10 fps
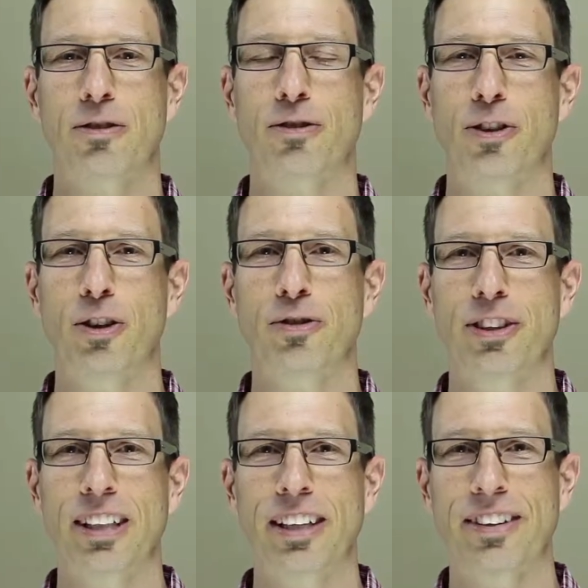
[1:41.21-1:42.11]
for over
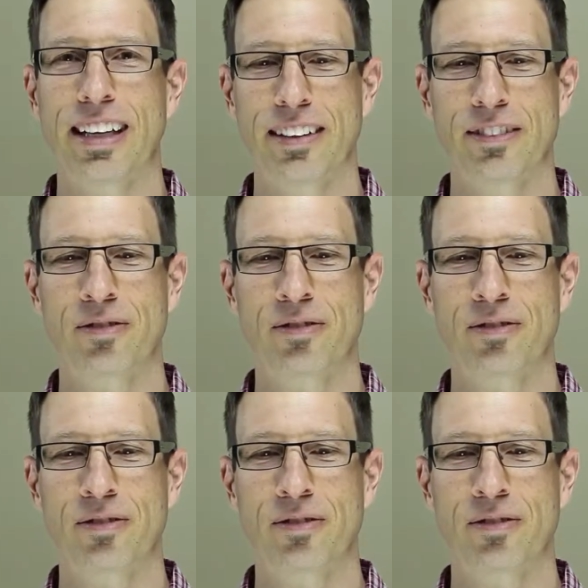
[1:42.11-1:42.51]
a year now.